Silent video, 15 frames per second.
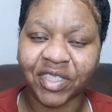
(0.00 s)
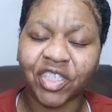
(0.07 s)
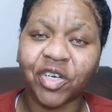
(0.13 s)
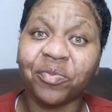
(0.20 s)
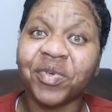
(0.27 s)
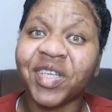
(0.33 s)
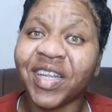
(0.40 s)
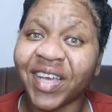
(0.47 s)

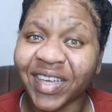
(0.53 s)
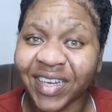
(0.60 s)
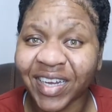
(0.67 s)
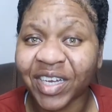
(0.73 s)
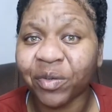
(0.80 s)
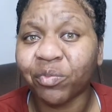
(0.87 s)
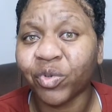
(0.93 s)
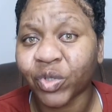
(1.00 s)
Now, me there in
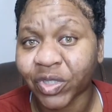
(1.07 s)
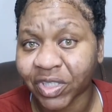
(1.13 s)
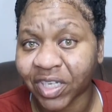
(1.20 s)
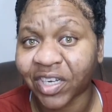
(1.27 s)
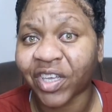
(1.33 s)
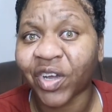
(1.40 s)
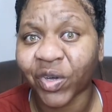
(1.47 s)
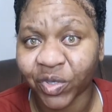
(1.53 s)
the bush, in
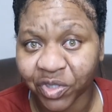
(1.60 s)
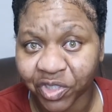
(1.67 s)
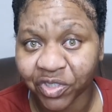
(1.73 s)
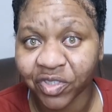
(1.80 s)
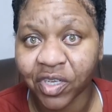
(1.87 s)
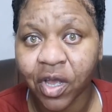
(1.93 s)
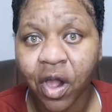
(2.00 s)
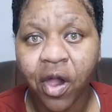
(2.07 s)
the
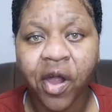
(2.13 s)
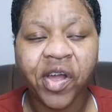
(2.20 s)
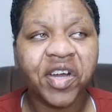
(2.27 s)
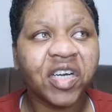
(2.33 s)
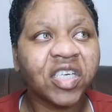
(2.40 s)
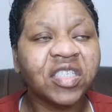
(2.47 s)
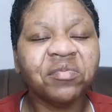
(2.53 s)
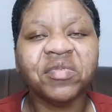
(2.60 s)
country.
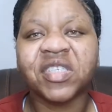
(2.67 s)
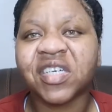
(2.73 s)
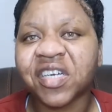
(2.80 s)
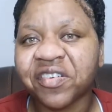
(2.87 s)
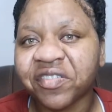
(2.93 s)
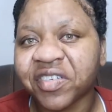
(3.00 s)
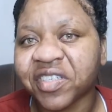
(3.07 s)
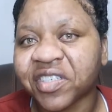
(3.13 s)
Oh, me
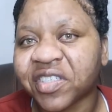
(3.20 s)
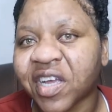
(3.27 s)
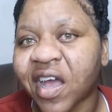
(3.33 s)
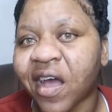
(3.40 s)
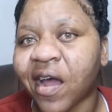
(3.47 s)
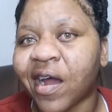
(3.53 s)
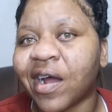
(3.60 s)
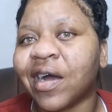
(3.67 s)
gonna reach
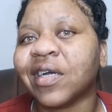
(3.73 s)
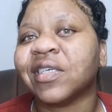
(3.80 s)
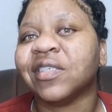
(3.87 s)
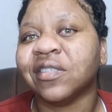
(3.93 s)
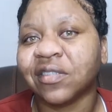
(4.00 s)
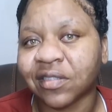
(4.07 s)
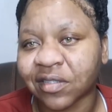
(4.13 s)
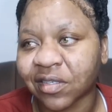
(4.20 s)
a
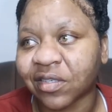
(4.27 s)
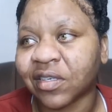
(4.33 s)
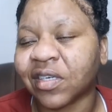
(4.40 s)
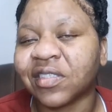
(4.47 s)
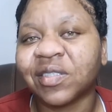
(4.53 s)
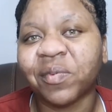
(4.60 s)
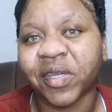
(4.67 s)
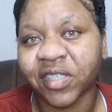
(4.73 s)
Kingston,
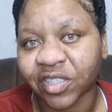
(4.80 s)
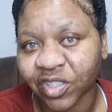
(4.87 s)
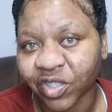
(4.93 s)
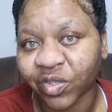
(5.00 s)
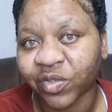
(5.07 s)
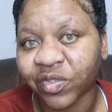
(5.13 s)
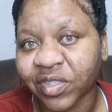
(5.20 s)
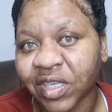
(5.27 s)
a Spanish
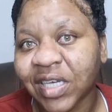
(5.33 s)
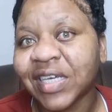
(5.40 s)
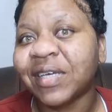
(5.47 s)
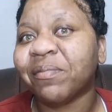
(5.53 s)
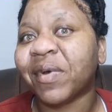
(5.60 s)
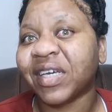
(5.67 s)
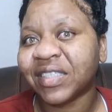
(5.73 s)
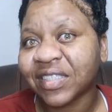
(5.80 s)
town,
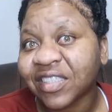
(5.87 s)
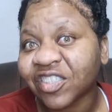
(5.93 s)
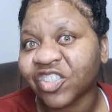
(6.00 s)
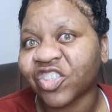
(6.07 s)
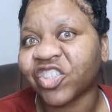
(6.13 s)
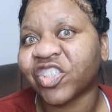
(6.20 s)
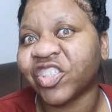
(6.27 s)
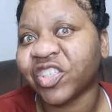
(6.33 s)
by
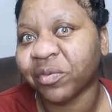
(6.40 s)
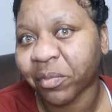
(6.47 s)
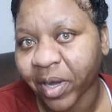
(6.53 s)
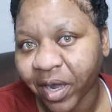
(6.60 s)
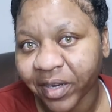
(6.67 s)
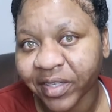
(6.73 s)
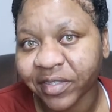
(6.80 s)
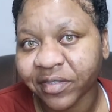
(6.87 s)
6:30 in the
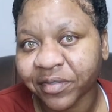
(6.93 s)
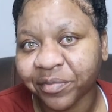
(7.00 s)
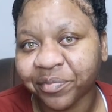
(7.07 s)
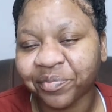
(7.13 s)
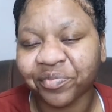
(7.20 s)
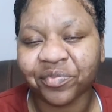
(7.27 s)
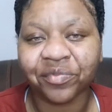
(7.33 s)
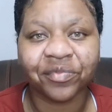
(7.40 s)
morning.
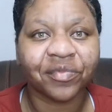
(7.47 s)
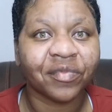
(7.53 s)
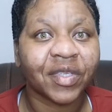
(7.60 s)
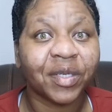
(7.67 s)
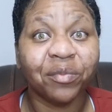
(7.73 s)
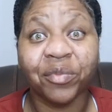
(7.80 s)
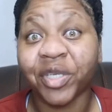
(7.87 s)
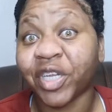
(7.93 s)

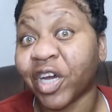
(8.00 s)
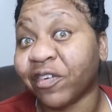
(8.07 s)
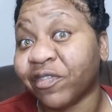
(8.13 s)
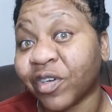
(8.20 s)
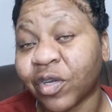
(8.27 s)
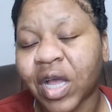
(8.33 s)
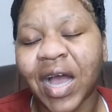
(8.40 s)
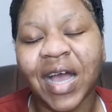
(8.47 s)
You know,
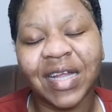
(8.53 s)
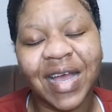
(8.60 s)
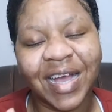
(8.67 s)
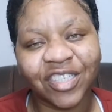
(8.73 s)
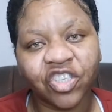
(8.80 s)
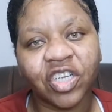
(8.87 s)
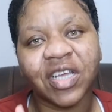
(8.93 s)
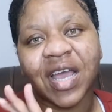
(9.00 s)
look, I
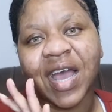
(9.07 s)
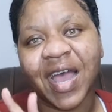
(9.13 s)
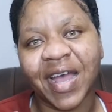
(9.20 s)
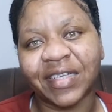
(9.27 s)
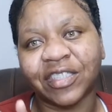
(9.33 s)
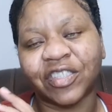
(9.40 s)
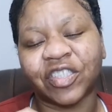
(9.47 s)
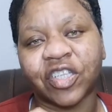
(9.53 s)

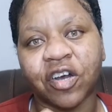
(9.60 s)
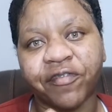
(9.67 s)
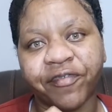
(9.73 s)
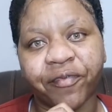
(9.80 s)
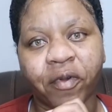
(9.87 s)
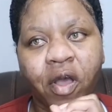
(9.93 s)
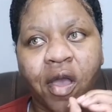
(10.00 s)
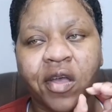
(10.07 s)
had
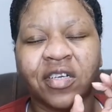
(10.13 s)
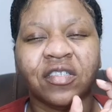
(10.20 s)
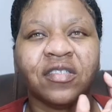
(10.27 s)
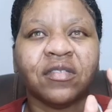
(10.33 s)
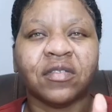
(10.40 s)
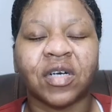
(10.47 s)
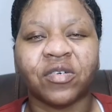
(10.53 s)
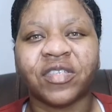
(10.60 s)
stuff,
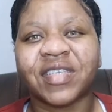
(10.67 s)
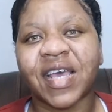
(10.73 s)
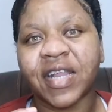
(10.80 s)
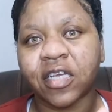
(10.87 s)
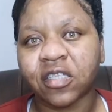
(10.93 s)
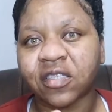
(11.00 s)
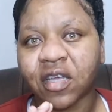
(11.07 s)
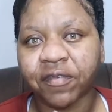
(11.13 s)
I was
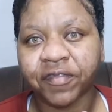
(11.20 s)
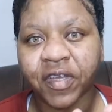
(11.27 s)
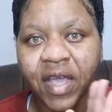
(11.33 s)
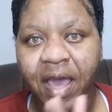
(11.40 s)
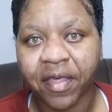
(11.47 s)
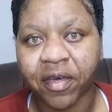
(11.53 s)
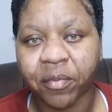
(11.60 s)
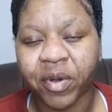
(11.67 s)
getting stuff
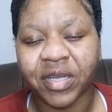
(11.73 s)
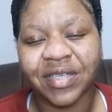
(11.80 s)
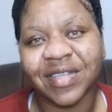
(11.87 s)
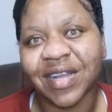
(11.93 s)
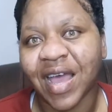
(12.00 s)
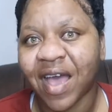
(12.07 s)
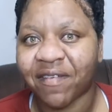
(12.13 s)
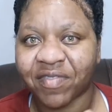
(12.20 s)
together, but
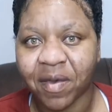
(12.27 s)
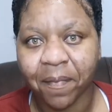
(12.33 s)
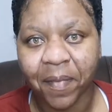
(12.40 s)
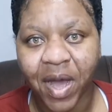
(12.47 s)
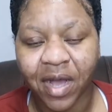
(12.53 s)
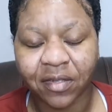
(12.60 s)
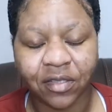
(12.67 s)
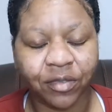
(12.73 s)
didn't have them
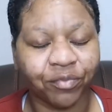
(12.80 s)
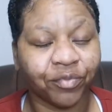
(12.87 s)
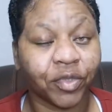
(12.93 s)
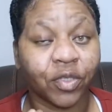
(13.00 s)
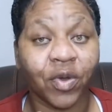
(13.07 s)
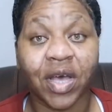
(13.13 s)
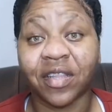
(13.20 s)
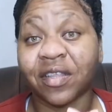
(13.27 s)
packed.
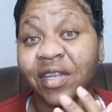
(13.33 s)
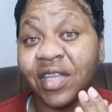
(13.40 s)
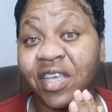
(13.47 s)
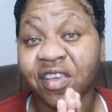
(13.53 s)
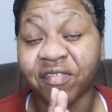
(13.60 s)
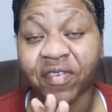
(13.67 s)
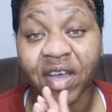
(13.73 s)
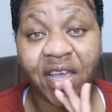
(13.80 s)
So I had to
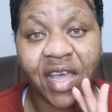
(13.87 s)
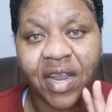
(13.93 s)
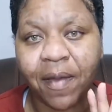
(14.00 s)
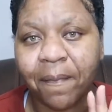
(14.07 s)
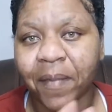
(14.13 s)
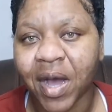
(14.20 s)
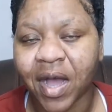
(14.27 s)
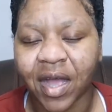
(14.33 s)
leave and get
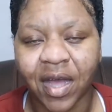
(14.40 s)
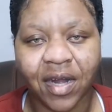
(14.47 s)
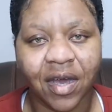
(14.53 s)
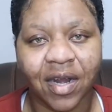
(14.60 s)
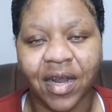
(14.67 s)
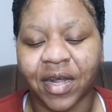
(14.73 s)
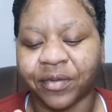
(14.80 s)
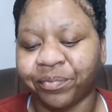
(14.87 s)
them packed and
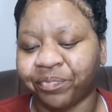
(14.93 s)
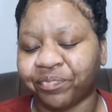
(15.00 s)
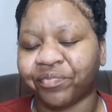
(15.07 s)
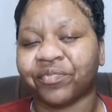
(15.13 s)
all that.